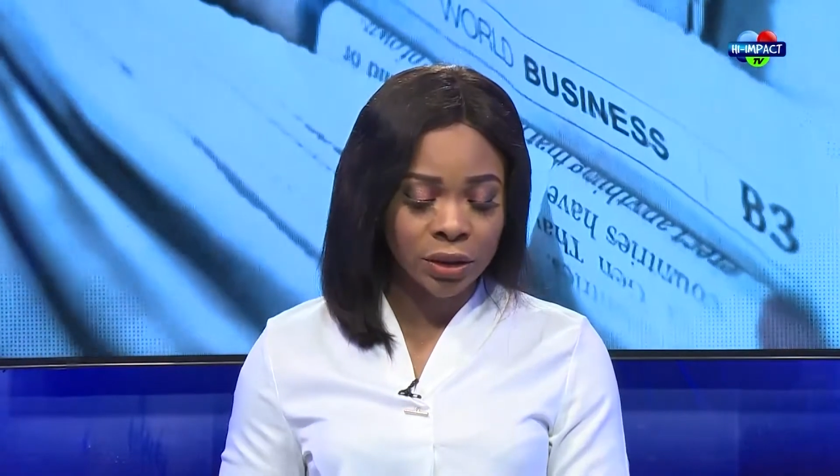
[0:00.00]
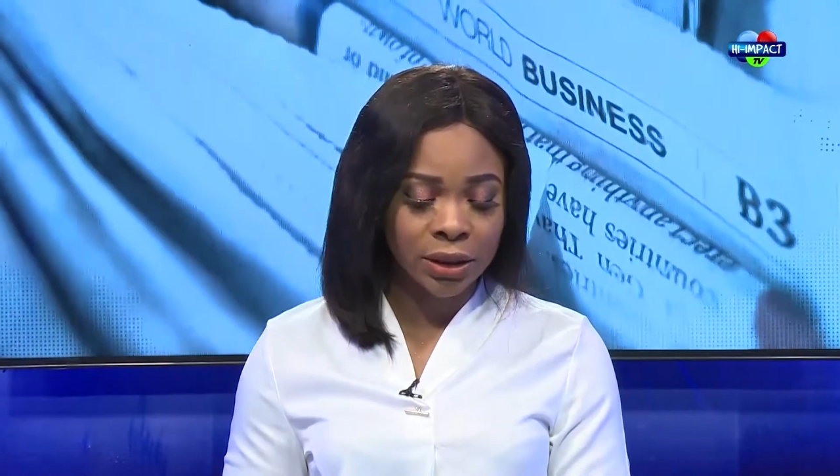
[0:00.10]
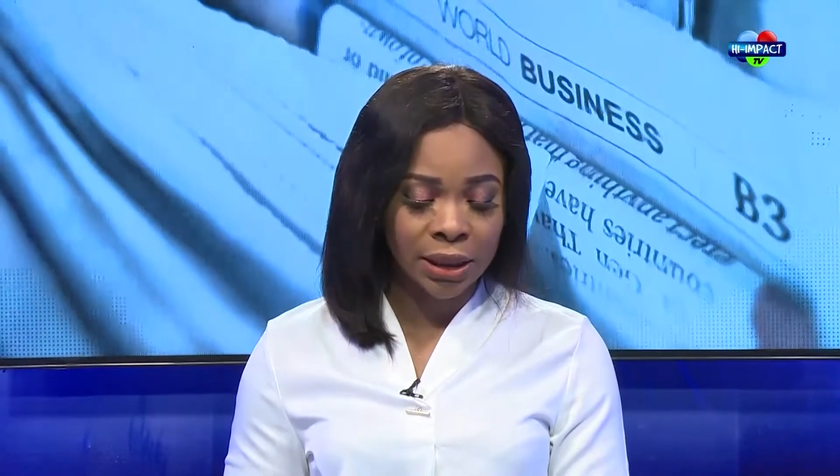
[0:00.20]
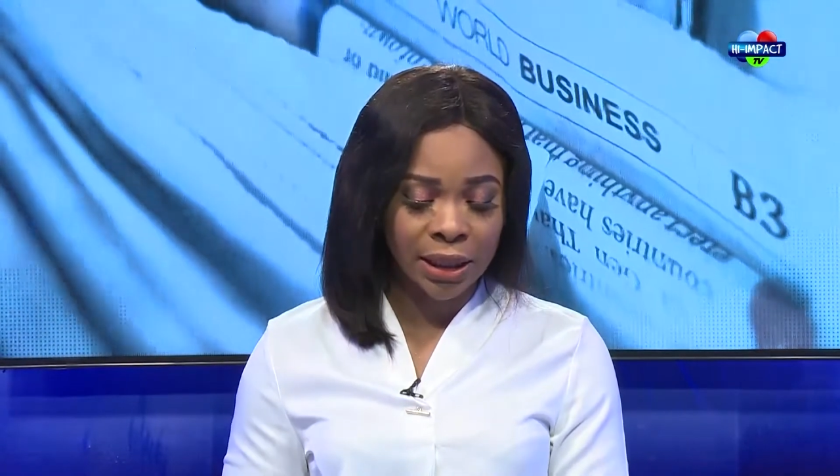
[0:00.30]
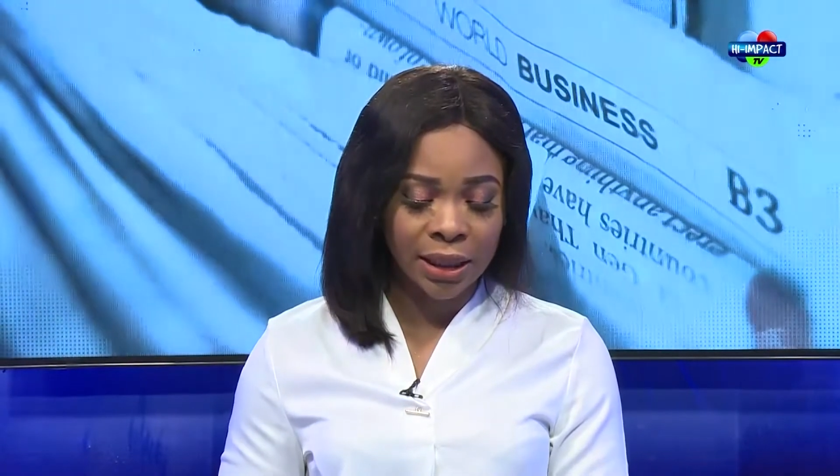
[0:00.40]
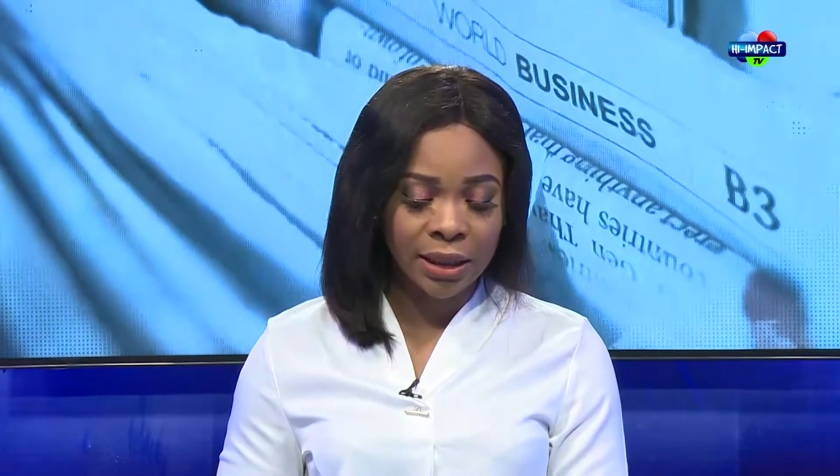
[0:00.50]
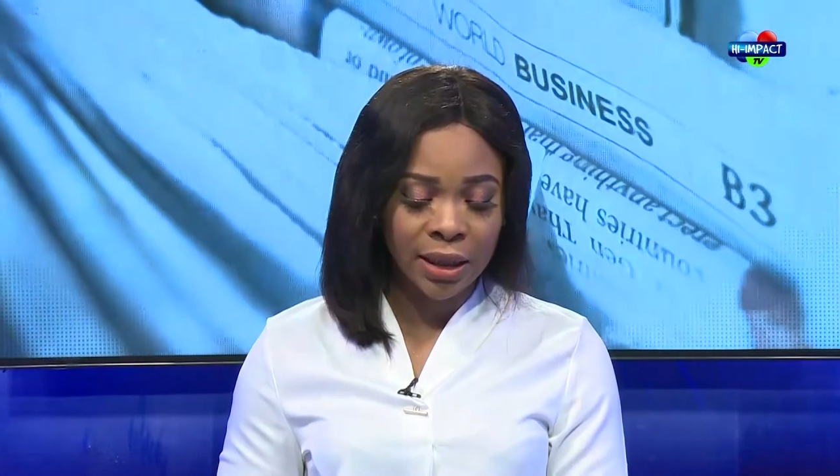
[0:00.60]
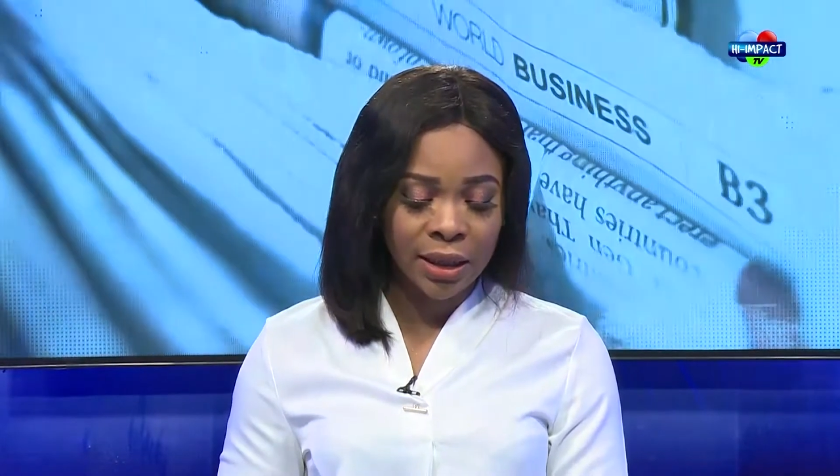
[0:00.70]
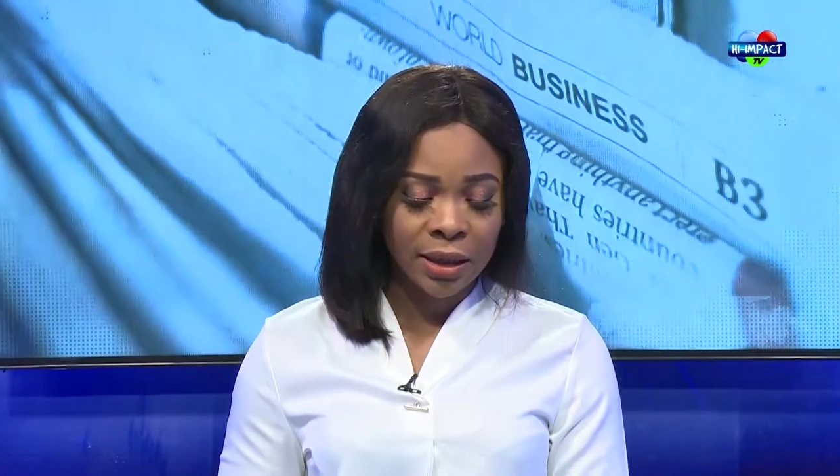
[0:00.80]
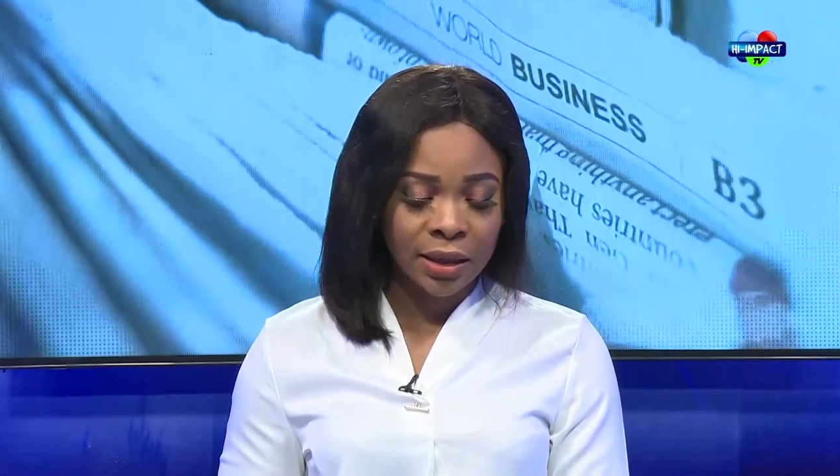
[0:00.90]
again
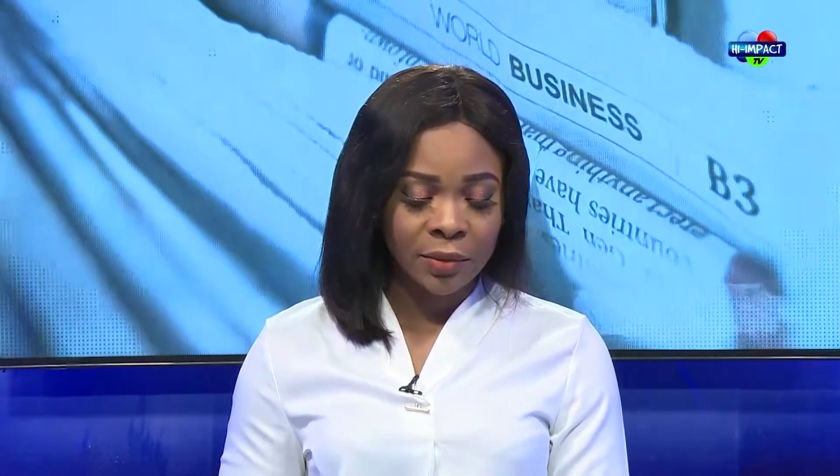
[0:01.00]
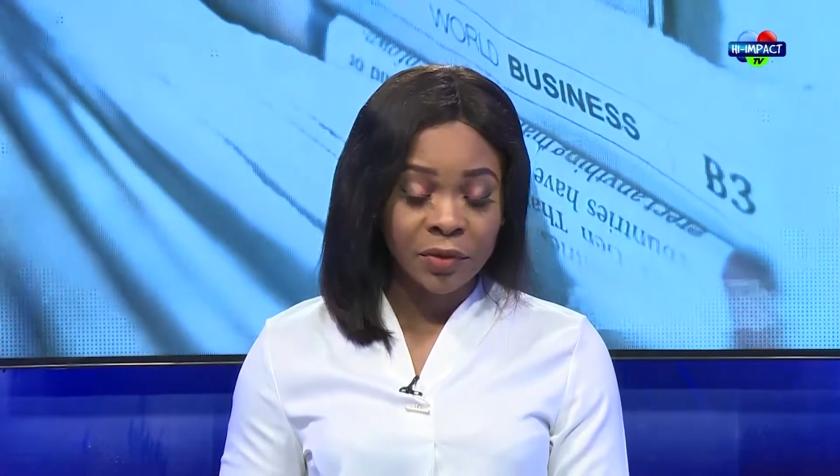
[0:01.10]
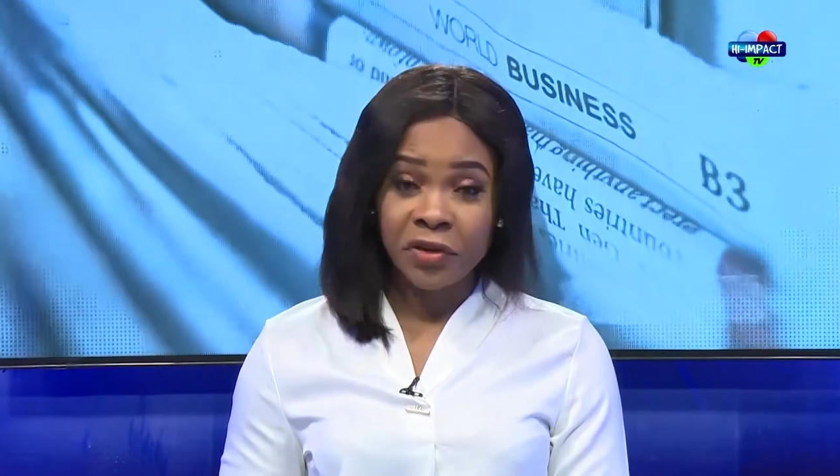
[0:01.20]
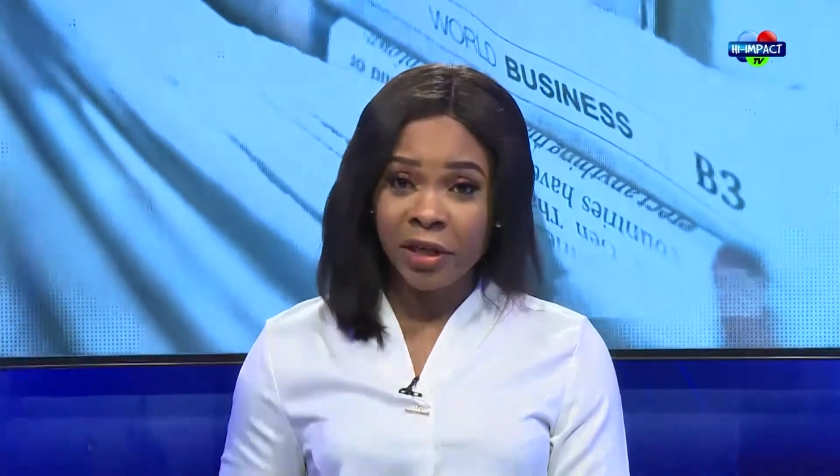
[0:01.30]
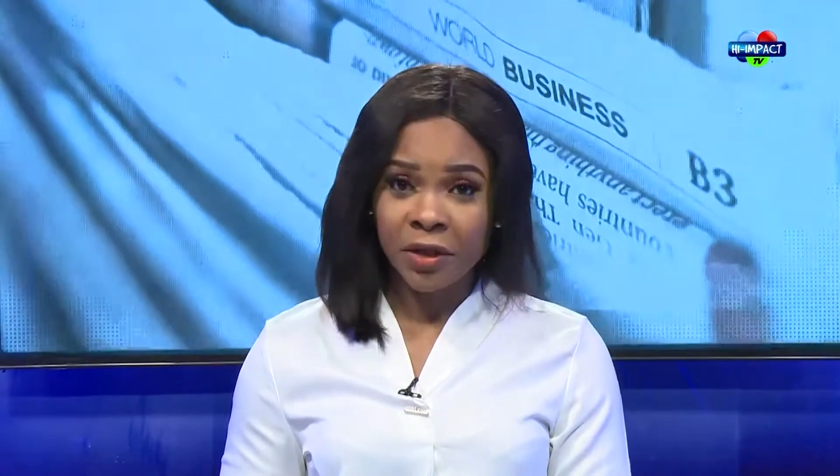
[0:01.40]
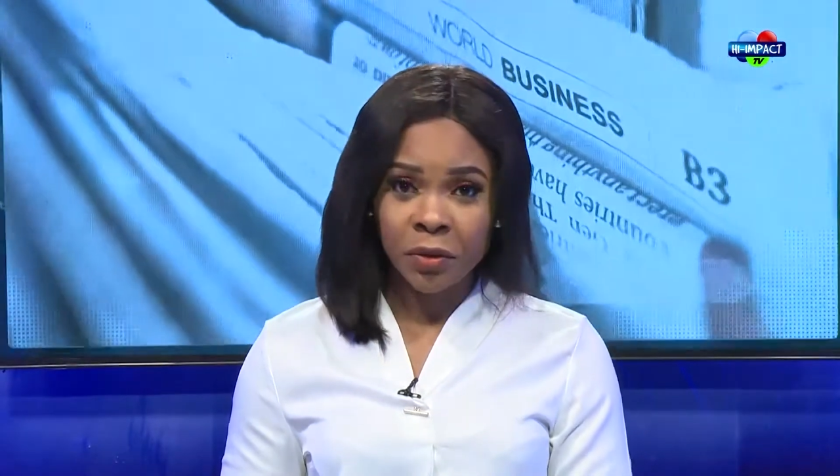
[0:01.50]
if the network